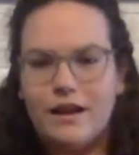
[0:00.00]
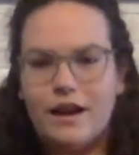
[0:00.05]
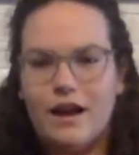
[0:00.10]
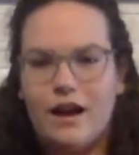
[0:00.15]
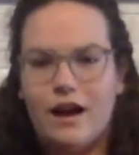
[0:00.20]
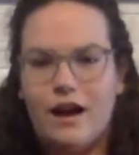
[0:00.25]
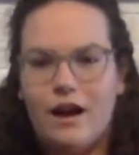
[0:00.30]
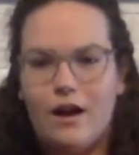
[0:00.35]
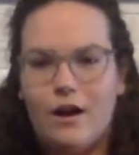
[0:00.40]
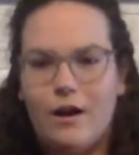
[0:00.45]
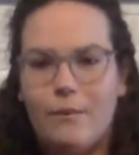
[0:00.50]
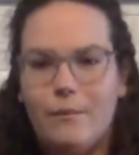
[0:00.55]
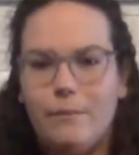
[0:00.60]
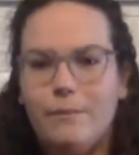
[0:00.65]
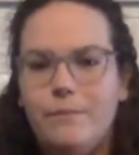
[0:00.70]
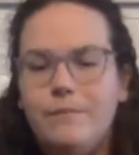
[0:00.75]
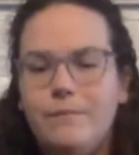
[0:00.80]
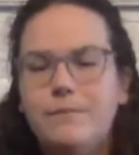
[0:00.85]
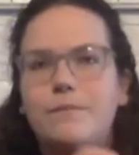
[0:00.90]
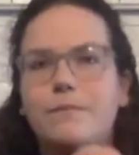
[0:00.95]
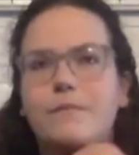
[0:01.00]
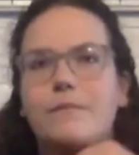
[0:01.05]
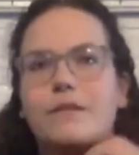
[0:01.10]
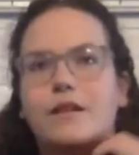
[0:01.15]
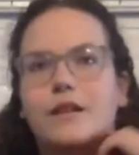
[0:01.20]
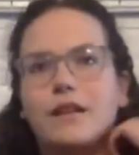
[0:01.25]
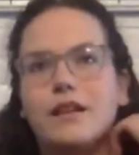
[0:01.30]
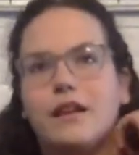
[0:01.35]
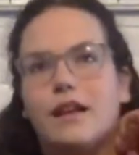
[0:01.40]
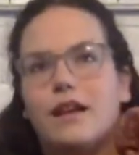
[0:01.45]

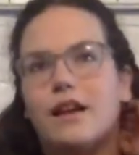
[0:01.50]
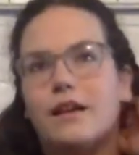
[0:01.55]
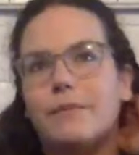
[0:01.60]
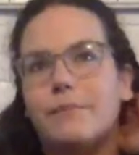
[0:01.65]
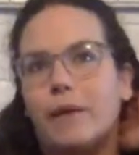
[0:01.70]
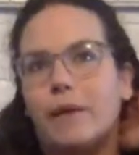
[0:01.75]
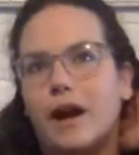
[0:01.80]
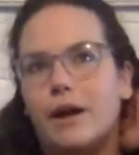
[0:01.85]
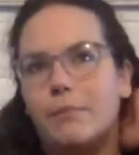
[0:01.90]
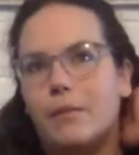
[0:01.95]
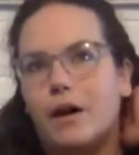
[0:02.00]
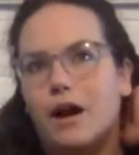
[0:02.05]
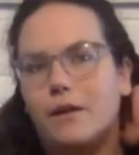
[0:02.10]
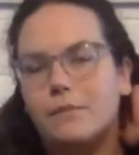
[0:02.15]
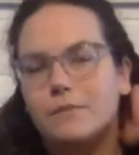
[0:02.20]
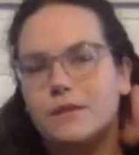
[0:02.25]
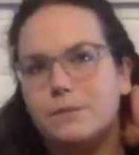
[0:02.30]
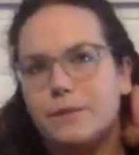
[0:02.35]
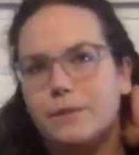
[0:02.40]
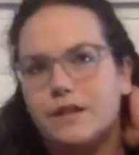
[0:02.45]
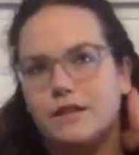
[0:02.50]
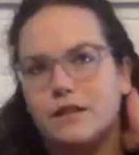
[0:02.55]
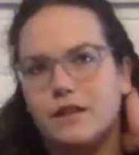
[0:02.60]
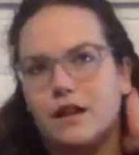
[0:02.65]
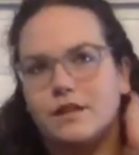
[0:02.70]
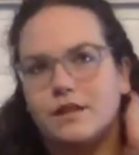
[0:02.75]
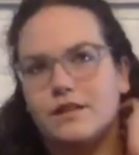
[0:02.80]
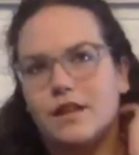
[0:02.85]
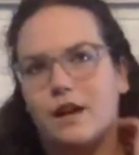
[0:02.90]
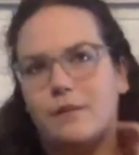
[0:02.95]
My mom spent a lot
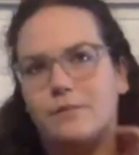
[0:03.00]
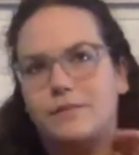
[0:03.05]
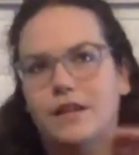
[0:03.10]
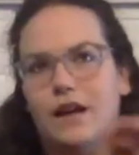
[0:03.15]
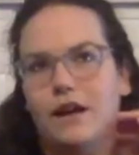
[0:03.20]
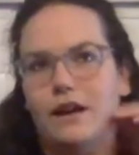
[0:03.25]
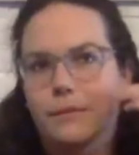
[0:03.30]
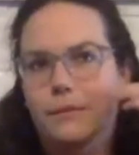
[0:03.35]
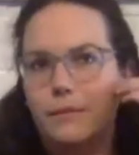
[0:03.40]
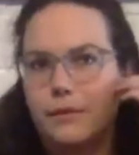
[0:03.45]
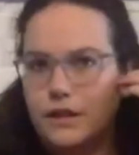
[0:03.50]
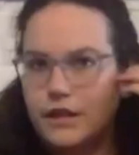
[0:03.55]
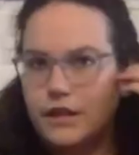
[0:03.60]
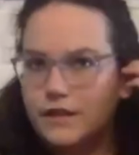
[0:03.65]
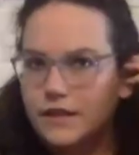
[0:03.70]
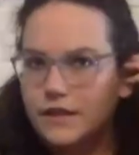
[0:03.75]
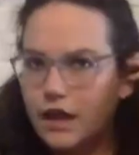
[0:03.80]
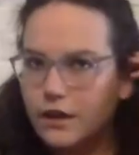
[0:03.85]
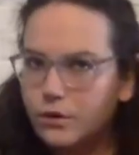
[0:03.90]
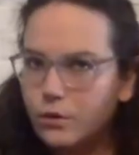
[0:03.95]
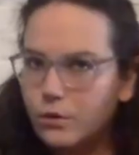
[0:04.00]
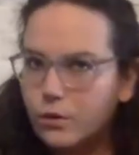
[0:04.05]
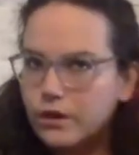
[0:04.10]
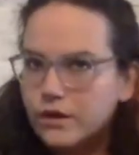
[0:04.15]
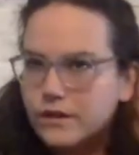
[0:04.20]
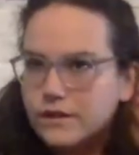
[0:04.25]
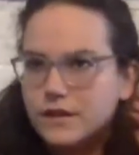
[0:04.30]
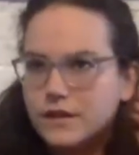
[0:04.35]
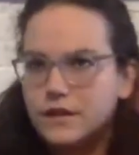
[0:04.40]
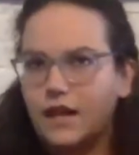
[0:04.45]
of times down at police
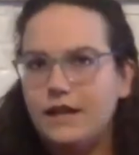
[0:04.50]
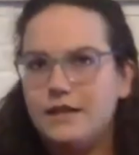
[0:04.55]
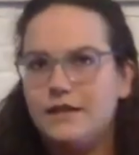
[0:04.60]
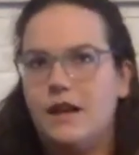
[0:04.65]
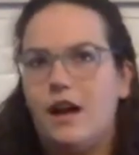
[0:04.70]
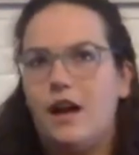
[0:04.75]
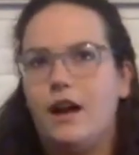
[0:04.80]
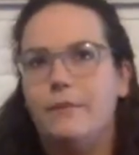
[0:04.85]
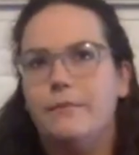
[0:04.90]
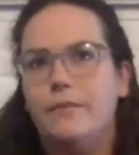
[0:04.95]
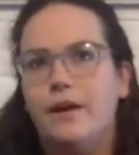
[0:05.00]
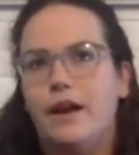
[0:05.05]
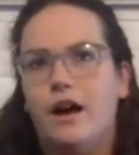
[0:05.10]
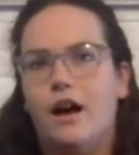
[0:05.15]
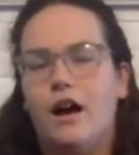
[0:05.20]
headquarters in that time,